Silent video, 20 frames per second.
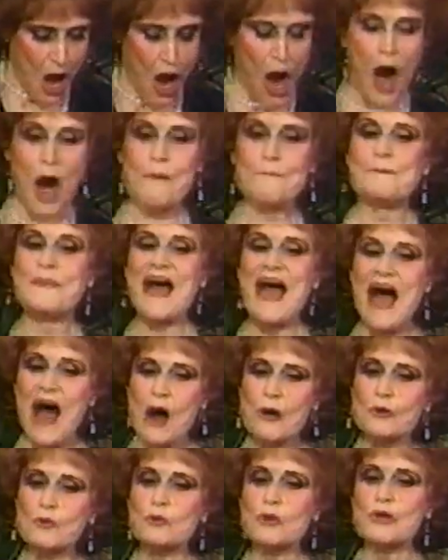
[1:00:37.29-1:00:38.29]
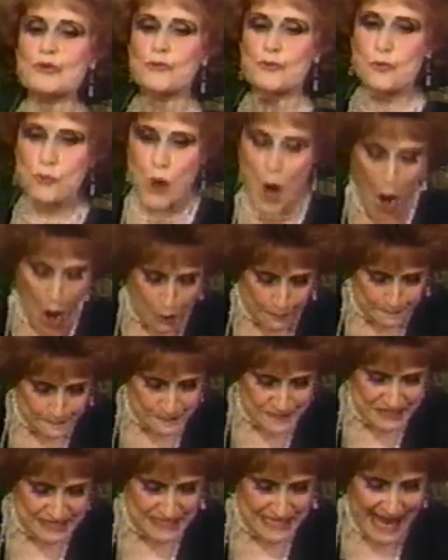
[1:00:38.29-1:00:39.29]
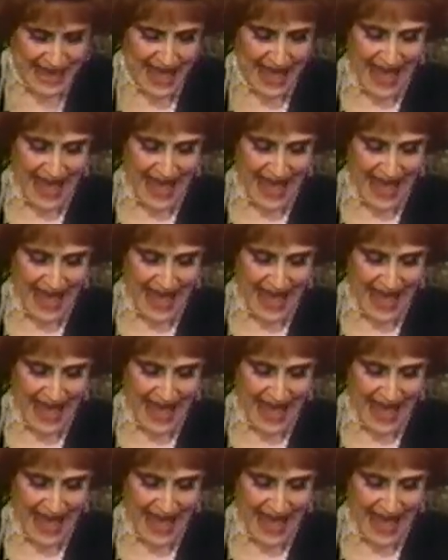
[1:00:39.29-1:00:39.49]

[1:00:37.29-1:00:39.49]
are bound with ropes